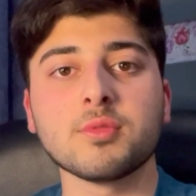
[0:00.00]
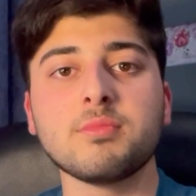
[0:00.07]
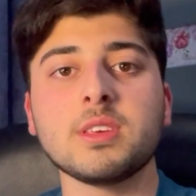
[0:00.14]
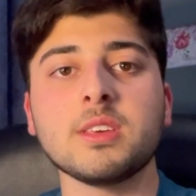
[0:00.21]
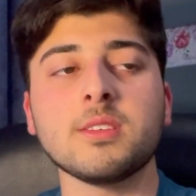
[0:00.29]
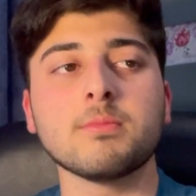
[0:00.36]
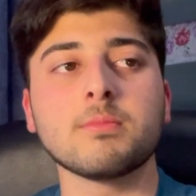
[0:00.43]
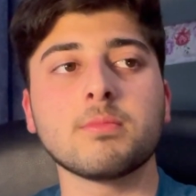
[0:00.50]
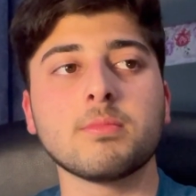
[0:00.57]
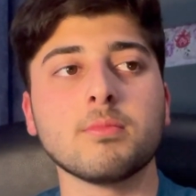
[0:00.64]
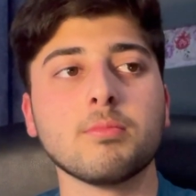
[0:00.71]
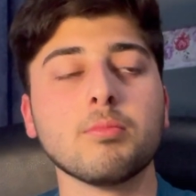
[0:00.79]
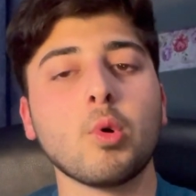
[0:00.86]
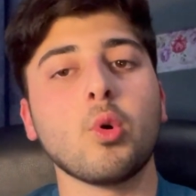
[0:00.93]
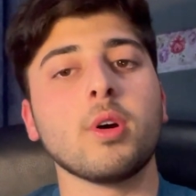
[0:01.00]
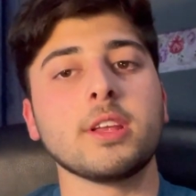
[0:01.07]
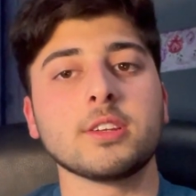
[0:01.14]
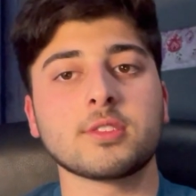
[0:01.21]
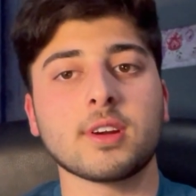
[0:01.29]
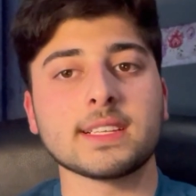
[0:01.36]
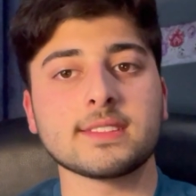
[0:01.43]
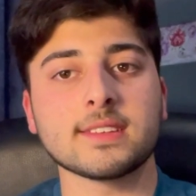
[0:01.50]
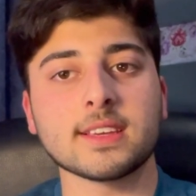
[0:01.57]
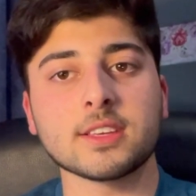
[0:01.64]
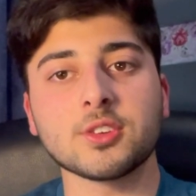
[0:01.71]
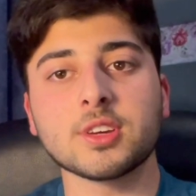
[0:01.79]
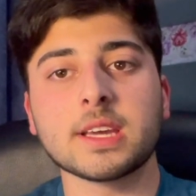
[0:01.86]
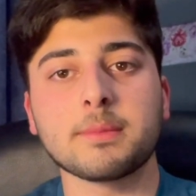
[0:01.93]
be more
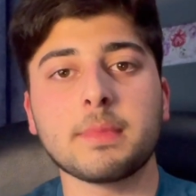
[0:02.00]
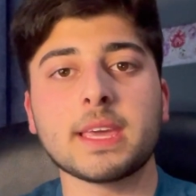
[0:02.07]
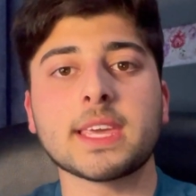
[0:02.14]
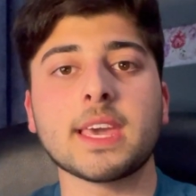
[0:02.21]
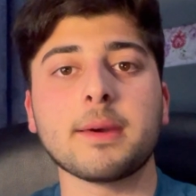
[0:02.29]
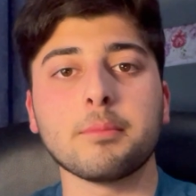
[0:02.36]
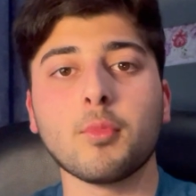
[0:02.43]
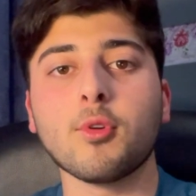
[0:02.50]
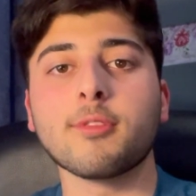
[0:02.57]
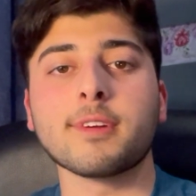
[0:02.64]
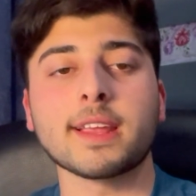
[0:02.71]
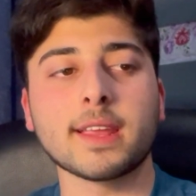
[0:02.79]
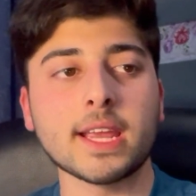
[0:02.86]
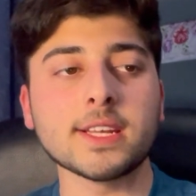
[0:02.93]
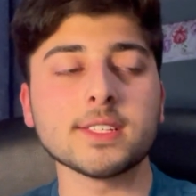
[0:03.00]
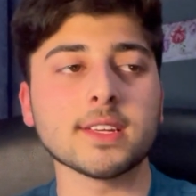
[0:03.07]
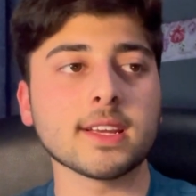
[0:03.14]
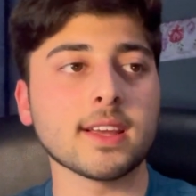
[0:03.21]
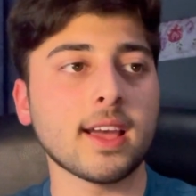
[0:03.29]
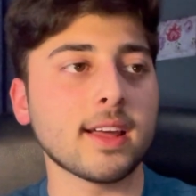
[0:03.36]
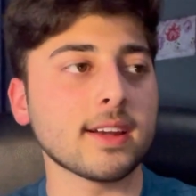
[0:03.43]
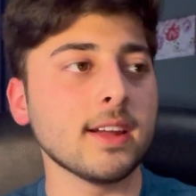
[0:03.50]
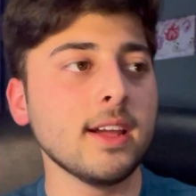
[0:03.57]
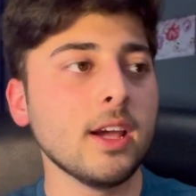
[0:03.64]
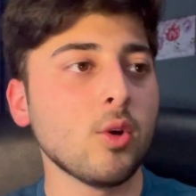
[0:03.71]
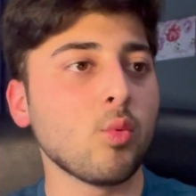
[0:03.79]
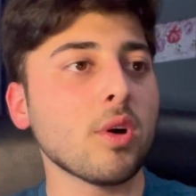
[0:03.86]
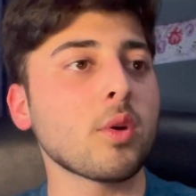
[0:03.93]
interesting. You can make it more engaging, and
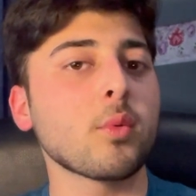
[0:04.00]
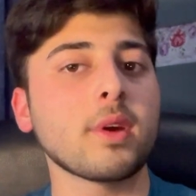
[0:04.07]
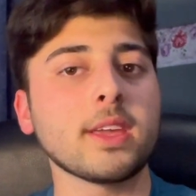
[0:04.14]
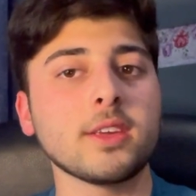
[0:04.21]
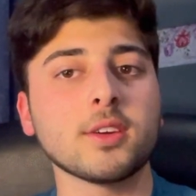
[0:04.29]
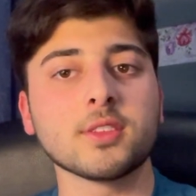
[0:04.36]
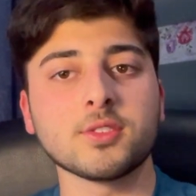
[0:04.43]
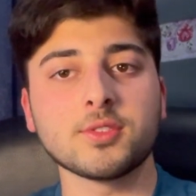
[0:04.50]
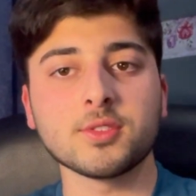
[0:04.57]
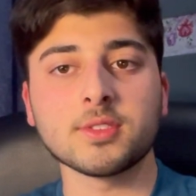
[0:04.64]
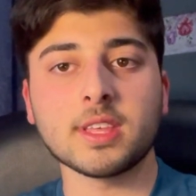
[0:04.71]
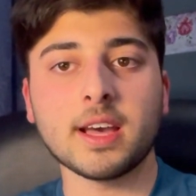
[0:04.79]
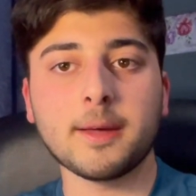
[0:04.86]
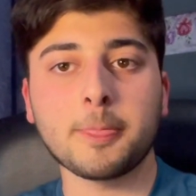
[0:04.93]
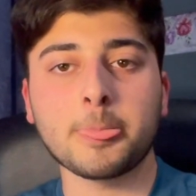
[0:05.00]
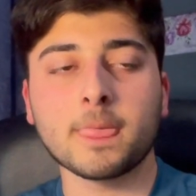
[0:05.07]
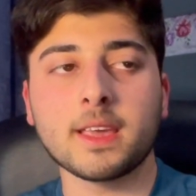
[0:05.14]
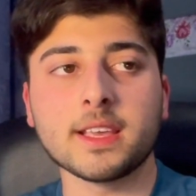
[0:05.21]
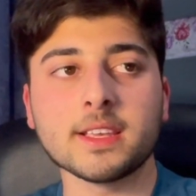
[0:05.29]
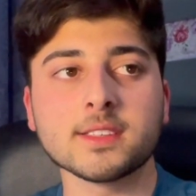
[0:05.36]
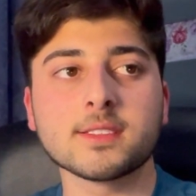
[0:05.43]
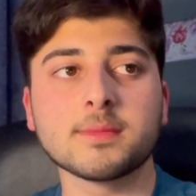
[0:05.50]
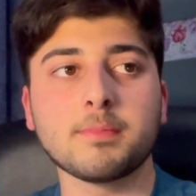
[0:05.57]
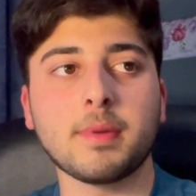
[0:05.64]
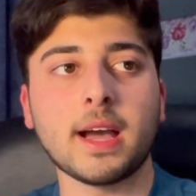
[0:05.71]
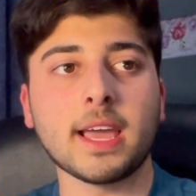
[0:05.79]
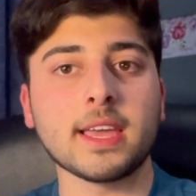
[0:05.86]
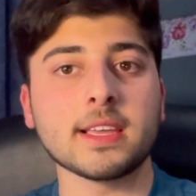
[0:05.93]
one way you can do that is
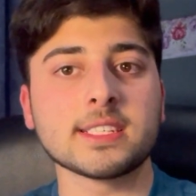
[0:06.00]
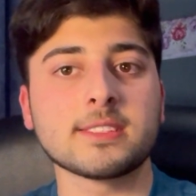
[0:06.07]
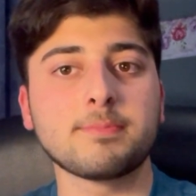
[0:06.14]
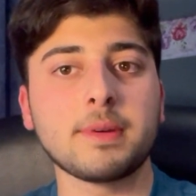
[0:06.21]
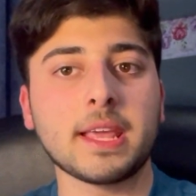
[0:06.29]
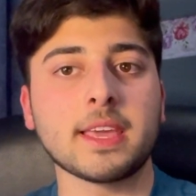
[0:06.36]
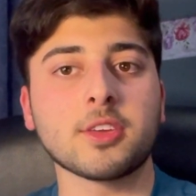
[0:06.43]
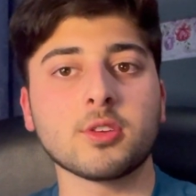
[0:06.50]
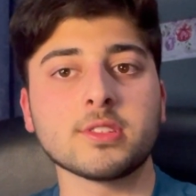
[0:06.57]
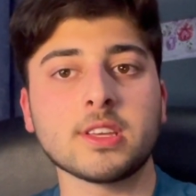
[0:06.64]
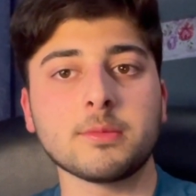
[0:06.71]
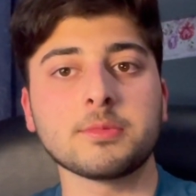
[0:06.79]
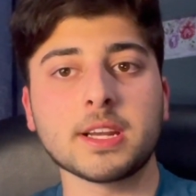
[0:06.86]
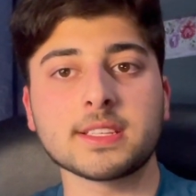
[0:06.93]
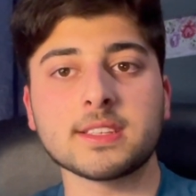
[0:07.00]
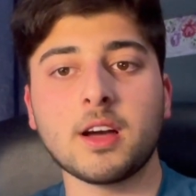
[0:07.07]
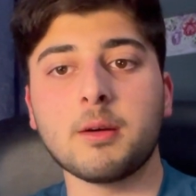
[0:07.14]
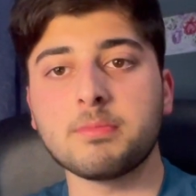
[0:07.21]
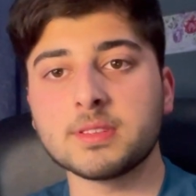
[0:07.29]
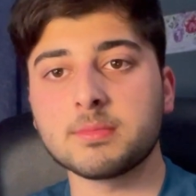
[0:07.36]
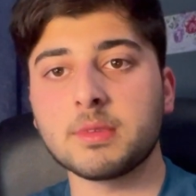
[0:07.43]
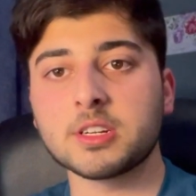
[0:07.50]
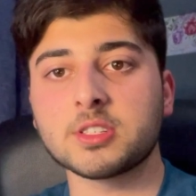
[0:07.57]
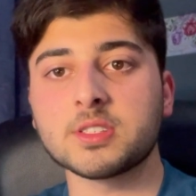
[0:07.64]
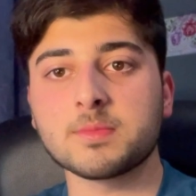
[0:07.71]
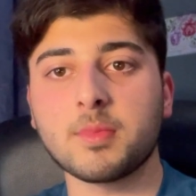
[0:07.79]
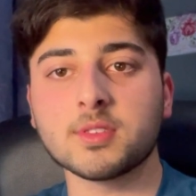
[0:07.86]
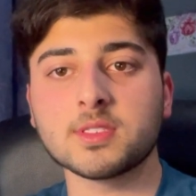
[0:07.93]
by splitting your subjects up as much
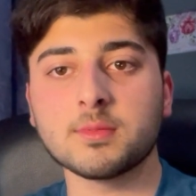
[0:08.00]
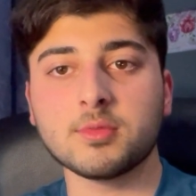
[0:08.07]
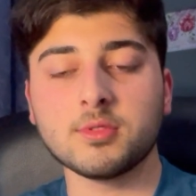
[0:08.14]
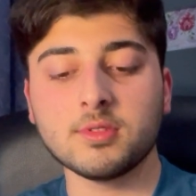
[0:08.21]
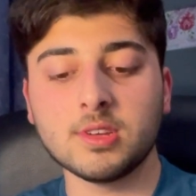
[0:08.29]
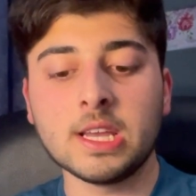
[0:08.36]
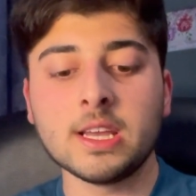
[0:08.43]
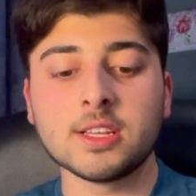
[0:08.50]
as possible.